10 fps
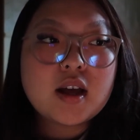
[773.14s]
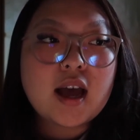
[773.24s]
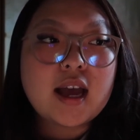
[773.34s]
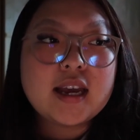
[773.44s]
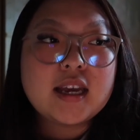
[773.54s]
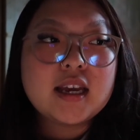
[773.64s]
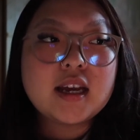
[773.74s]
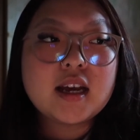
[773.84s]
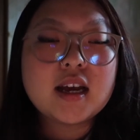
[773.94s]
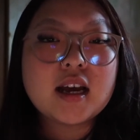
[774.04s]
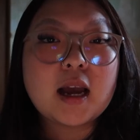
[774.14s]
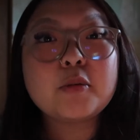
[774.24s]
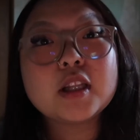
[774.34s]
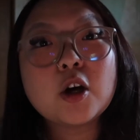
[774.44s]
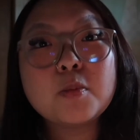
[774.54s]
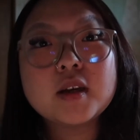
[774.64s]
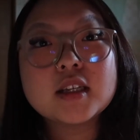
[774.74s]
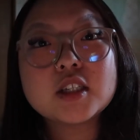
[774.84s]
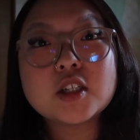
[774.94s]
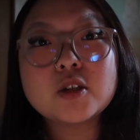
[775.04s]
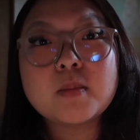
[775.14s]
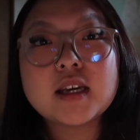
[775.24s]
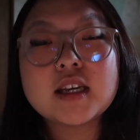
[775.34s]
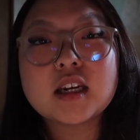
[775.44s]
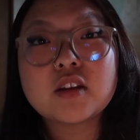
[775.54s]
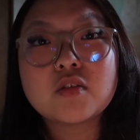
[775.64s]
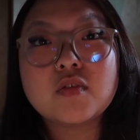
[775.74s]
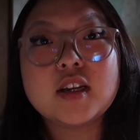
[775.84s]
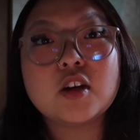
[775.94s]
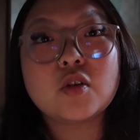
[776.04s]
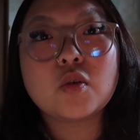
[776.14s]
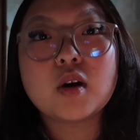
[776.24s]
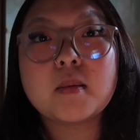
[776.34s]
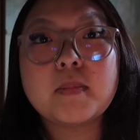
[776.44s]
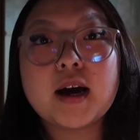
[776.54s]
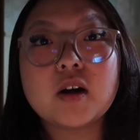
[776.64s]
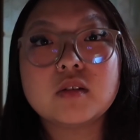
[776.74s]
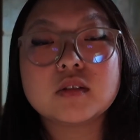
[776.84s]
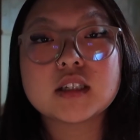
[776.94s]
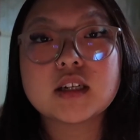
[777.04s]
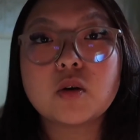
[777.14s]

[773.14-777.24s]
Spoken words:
I'm really hoping into making another video about